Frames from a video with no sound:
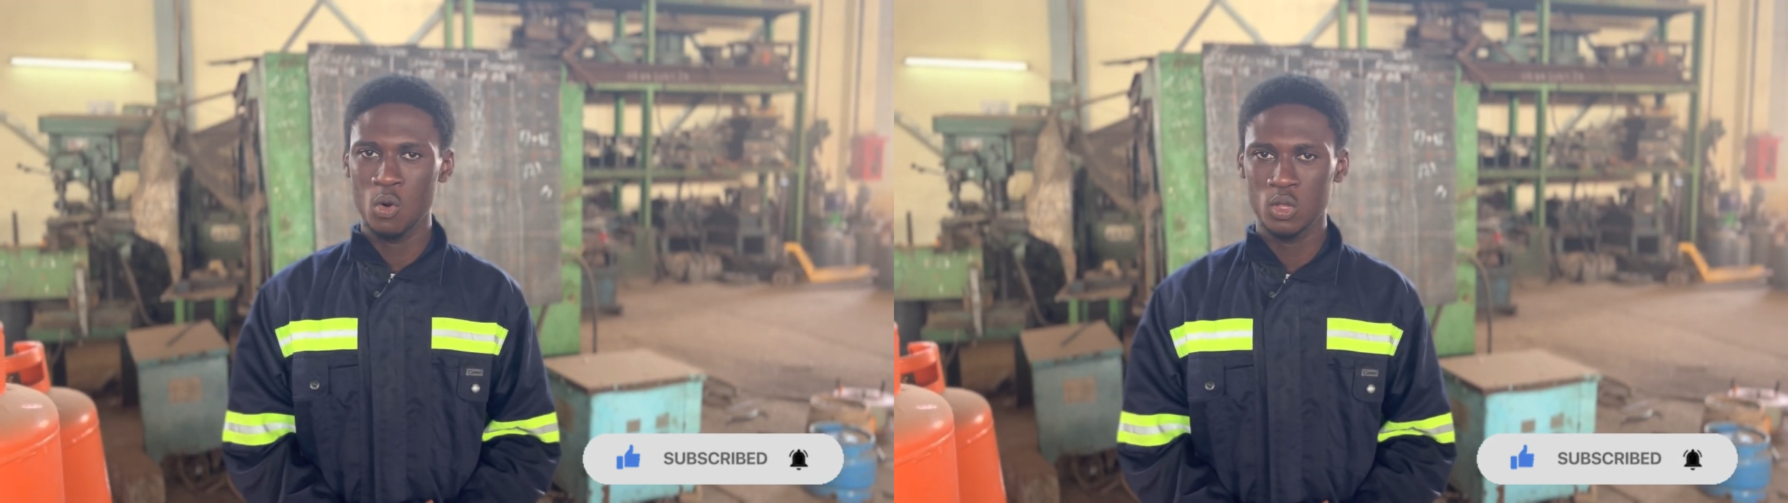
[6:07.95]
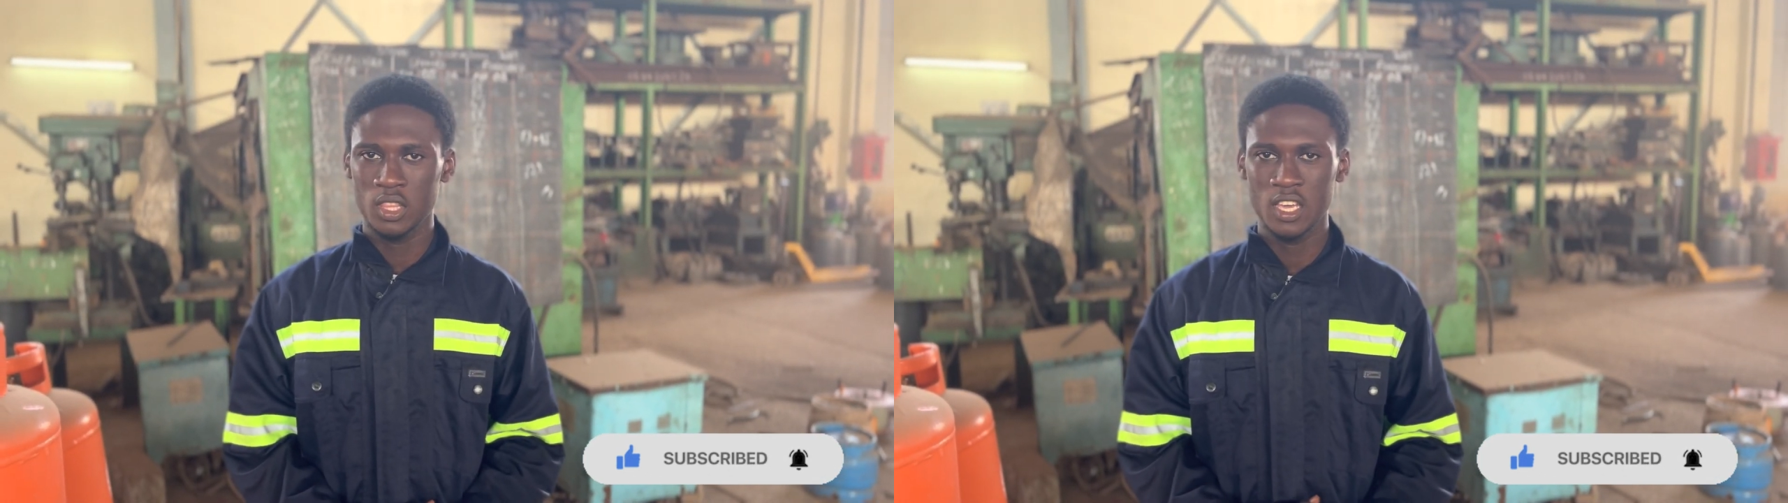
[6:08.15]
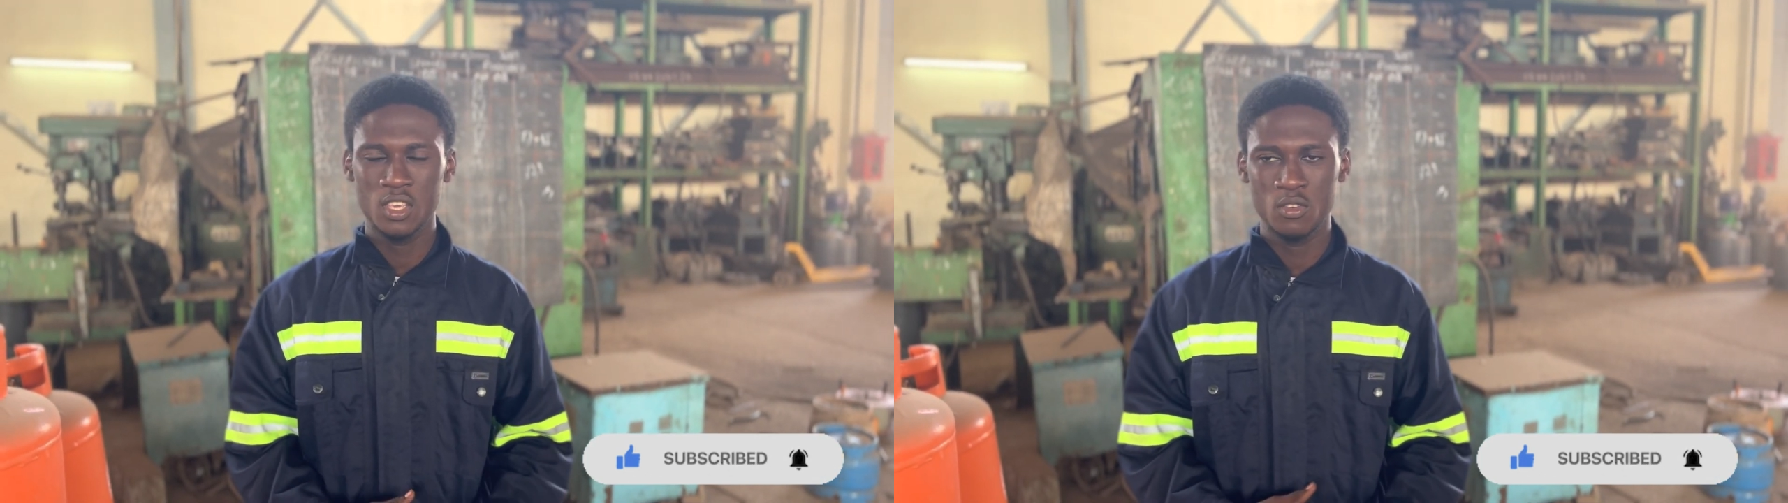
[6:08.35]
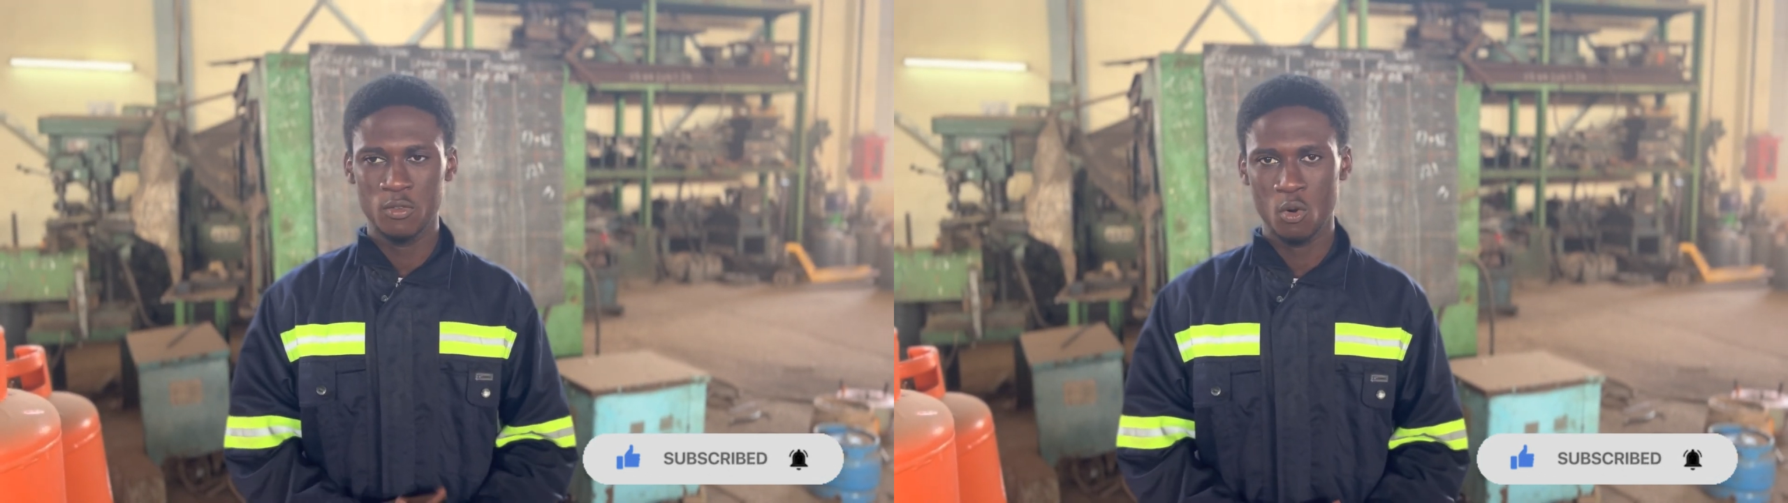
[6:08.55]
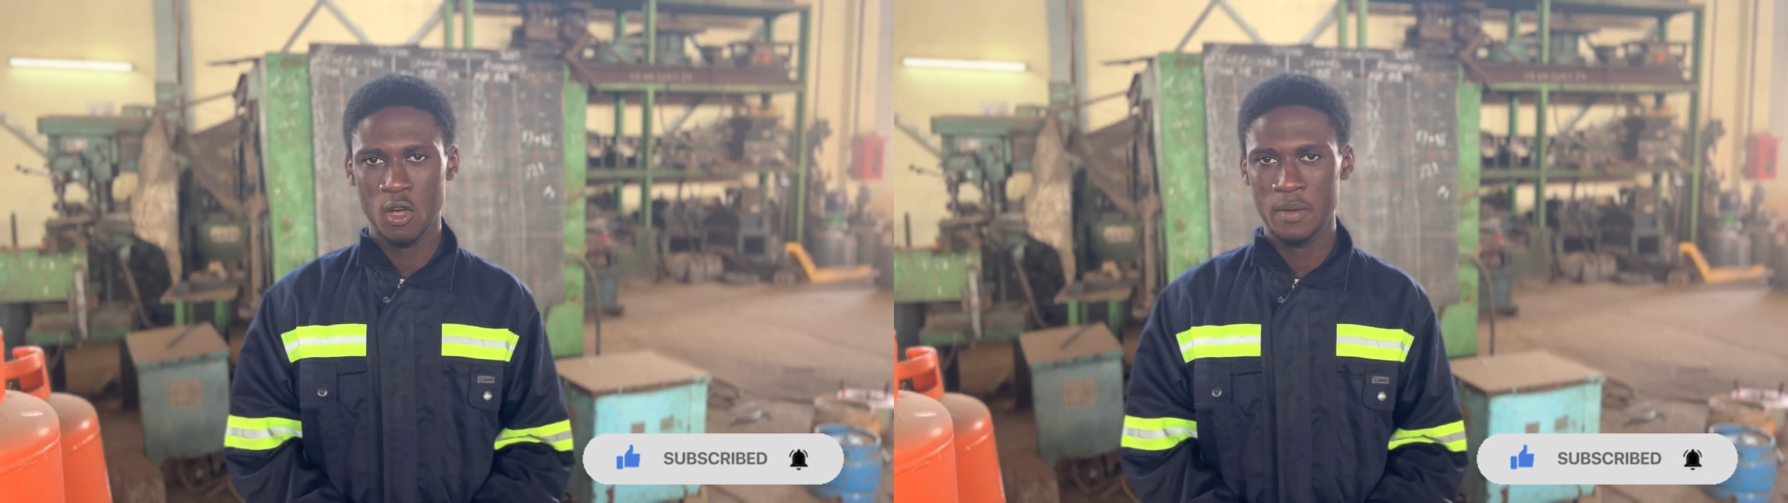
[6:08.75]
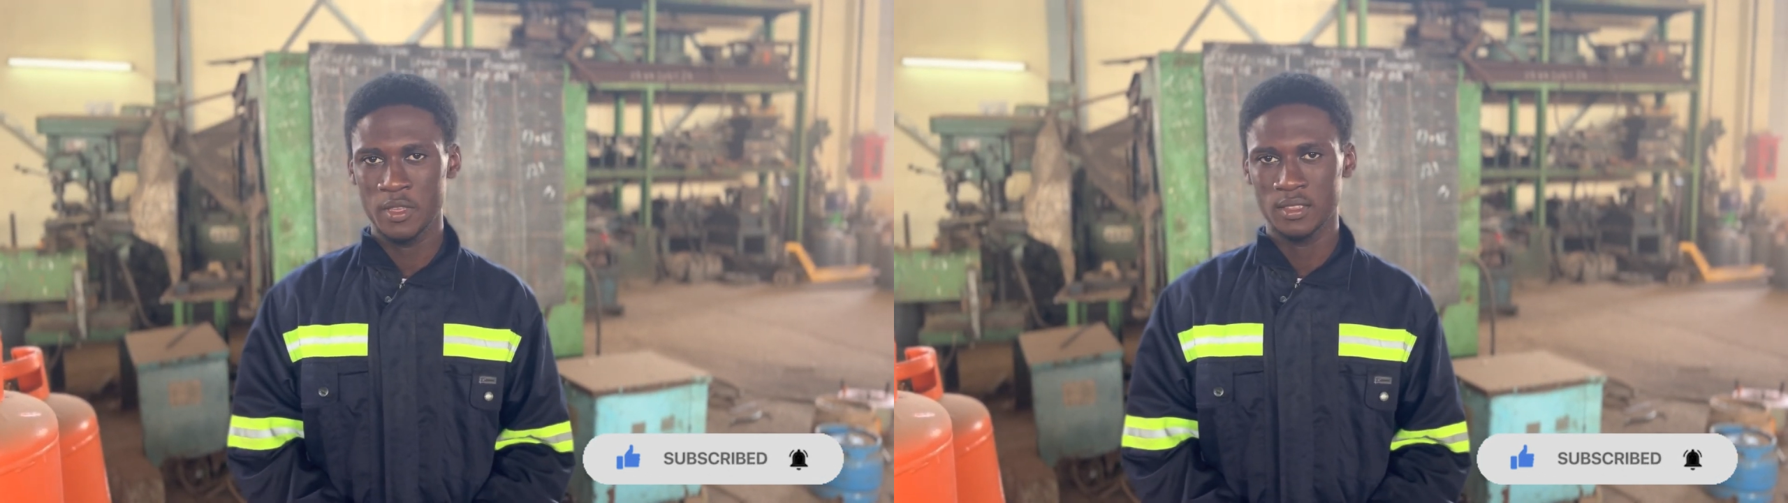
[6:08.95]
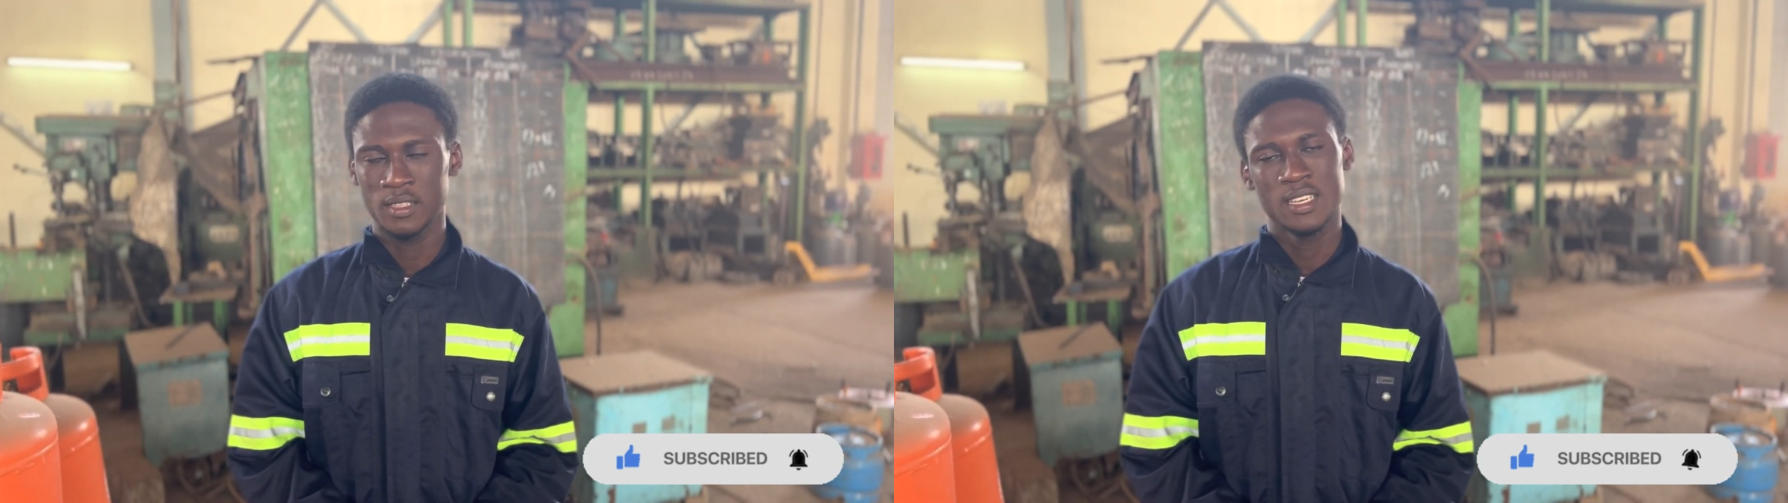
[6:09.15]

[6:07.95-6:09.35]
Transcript: old thank you for coming